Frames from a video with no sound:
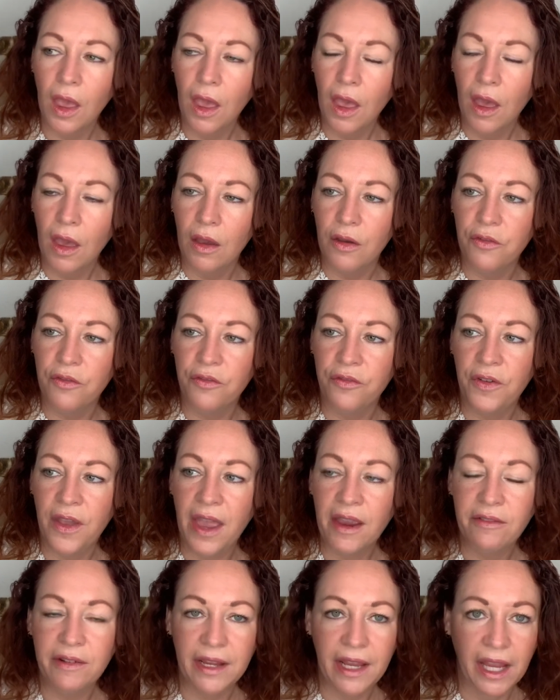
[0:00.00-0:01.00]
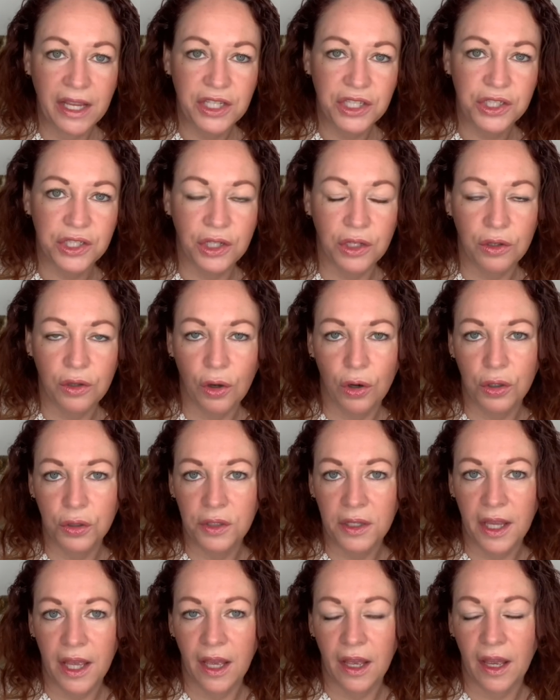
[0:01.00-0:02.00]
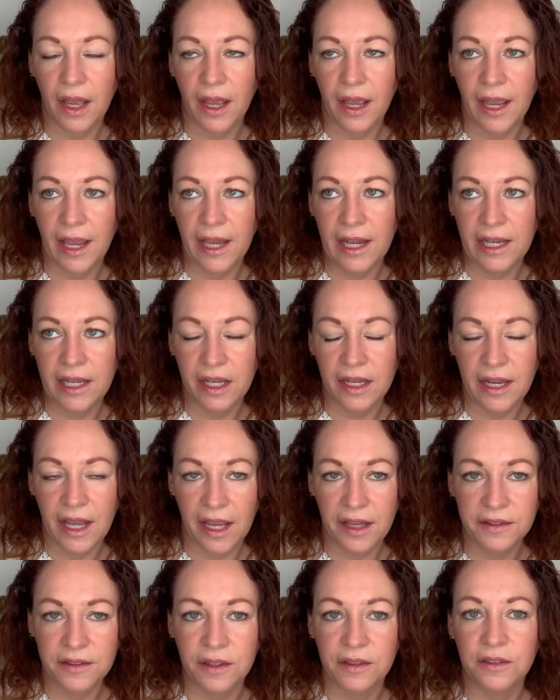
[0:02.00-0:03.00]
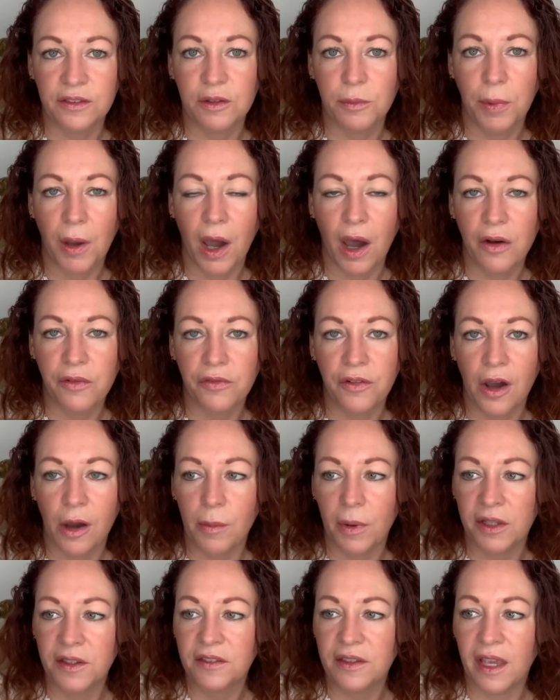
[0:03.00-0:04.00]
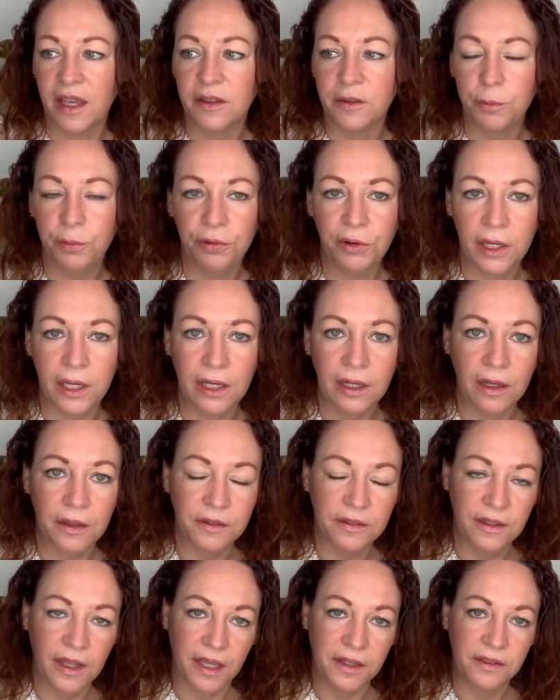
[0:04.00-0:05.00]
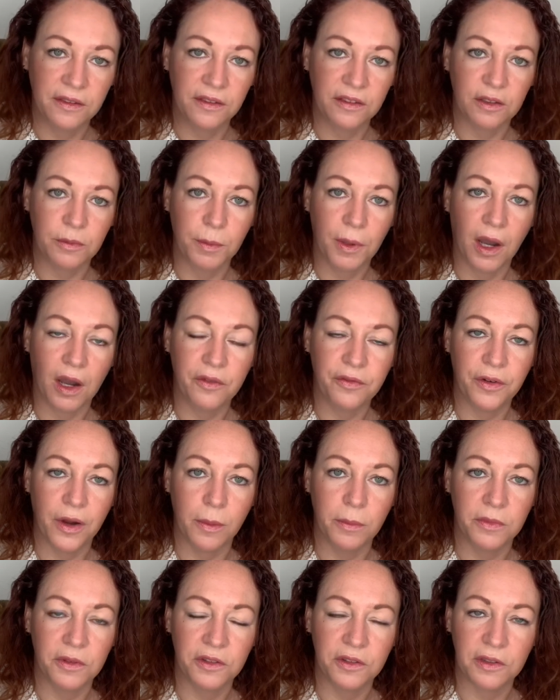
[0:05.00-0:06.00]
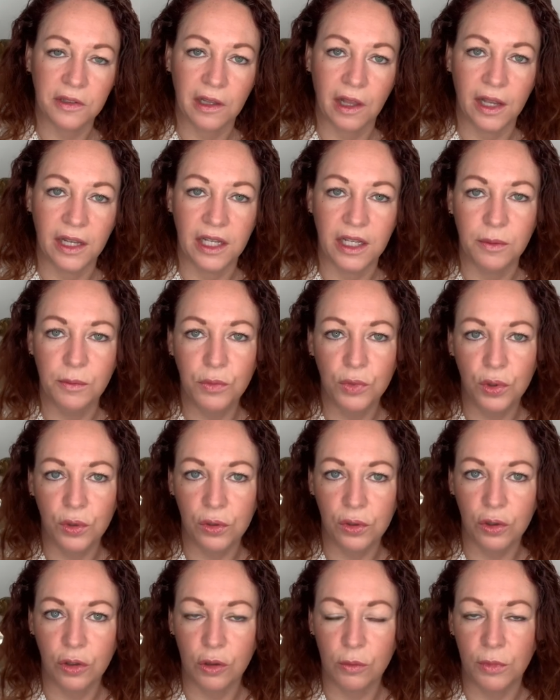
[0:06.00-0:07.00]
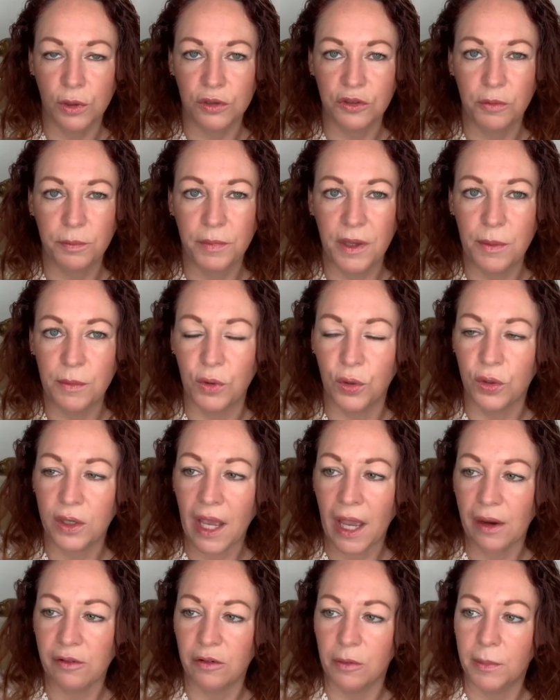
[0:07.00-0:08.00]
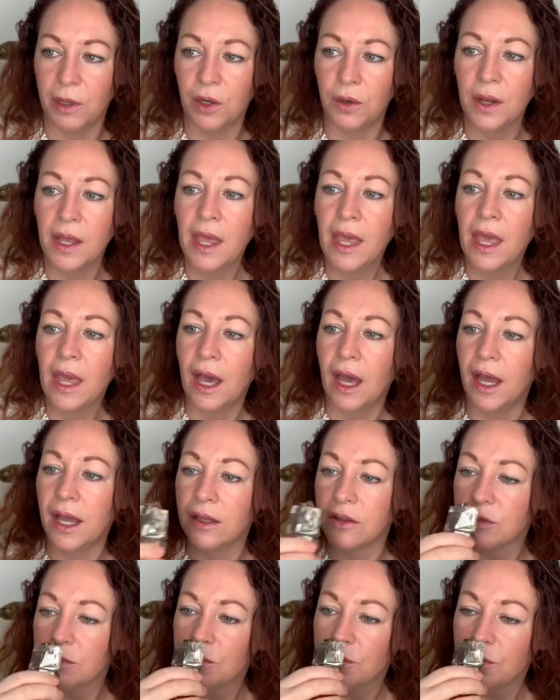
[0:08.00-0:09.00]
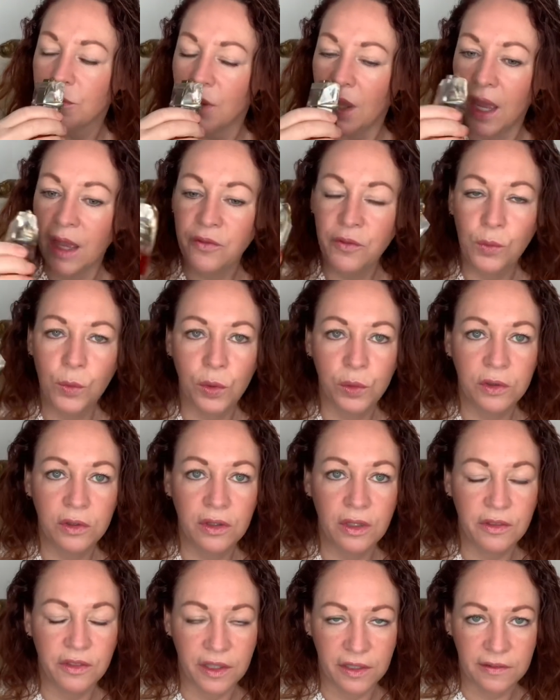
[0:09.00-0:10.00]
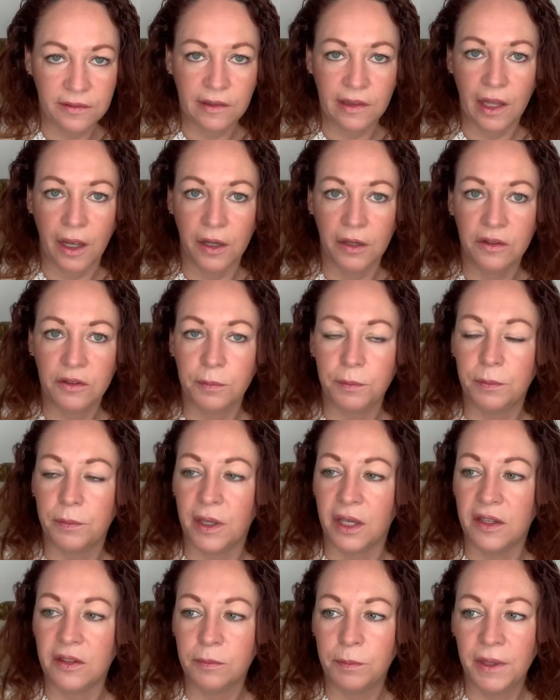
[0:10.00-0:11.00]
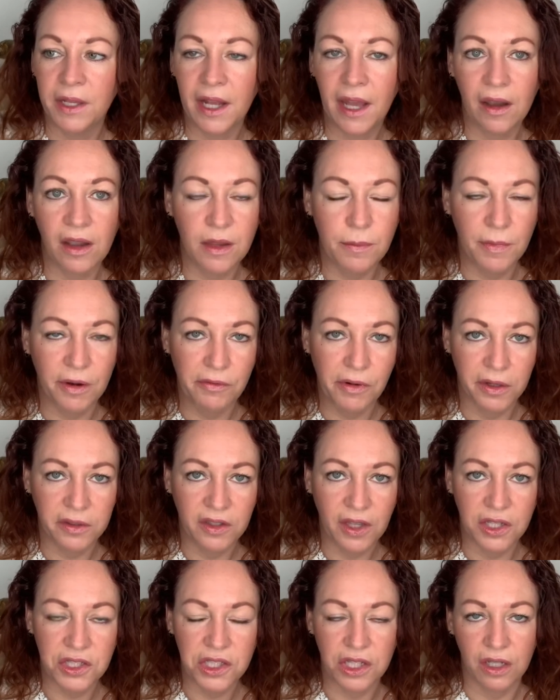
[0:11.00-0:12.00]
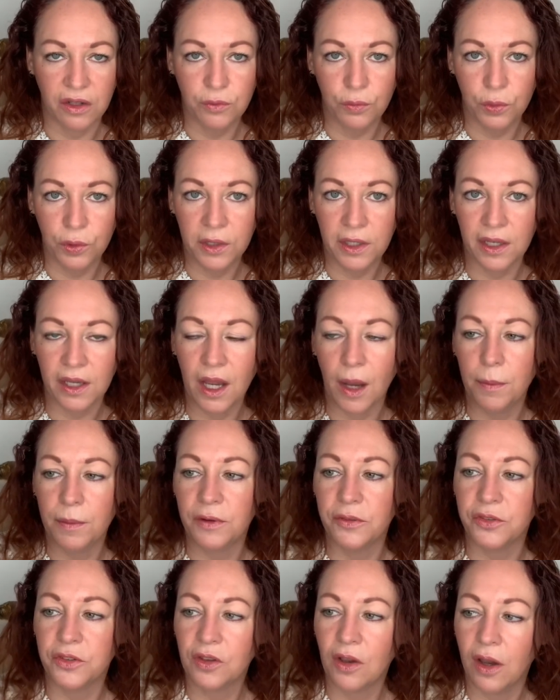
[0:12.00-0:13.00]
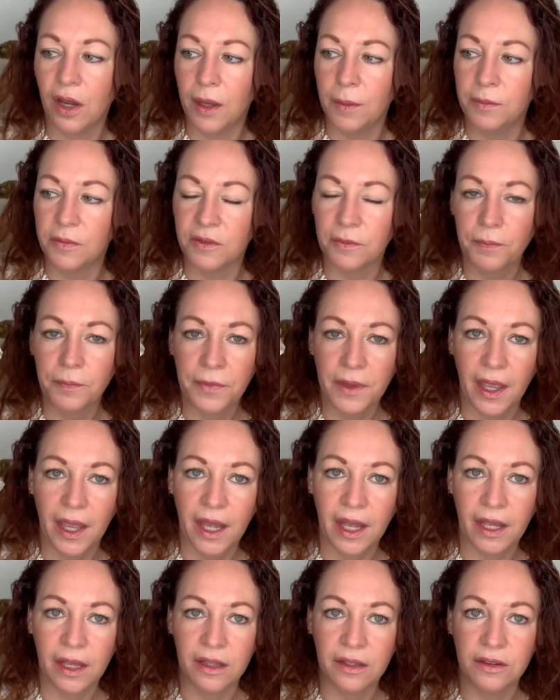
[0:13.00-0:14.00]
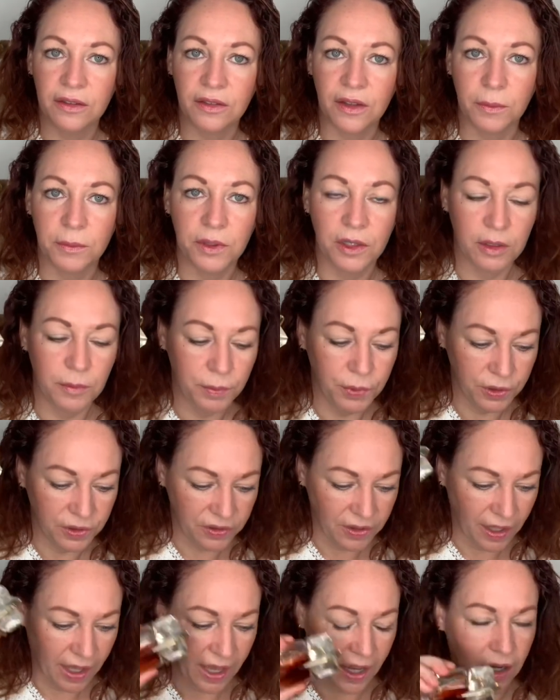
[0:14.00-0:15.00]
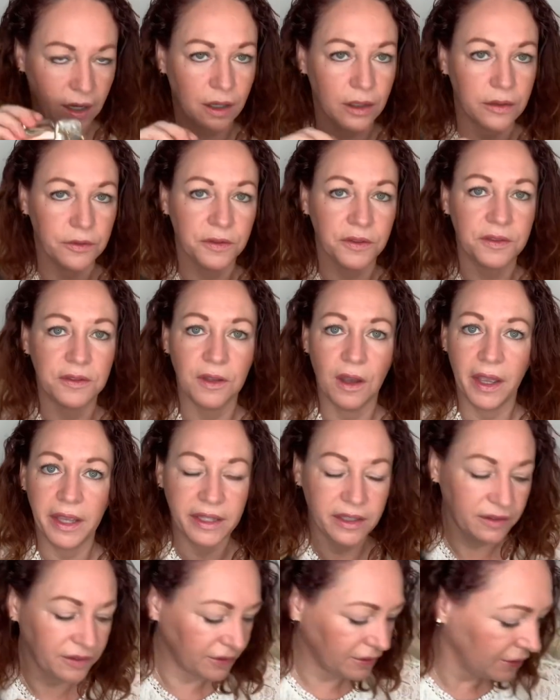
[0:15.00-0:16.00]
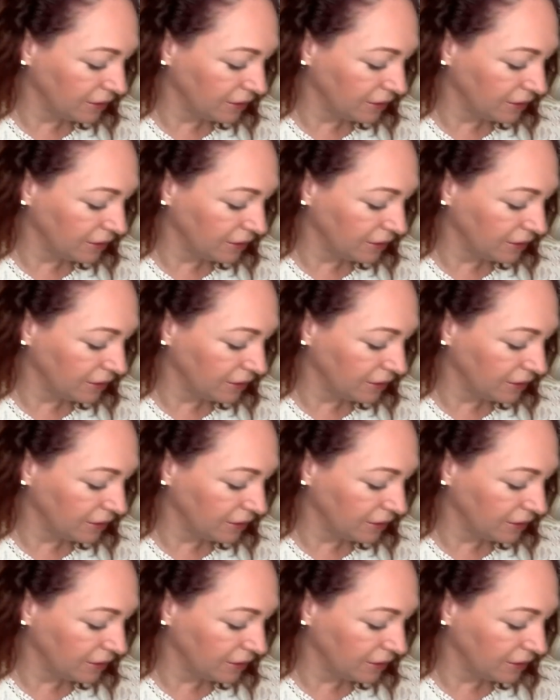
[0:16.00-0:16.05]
variation on Alien Essence de Parfum. I'd say it's pretty close to Essence de Parfum, it's slightly more gourmand, a bit more caramel. And I haven't worn this loads, but it's been out in my rotation. I've worn it a couple of times and I'm going to put it out of sight.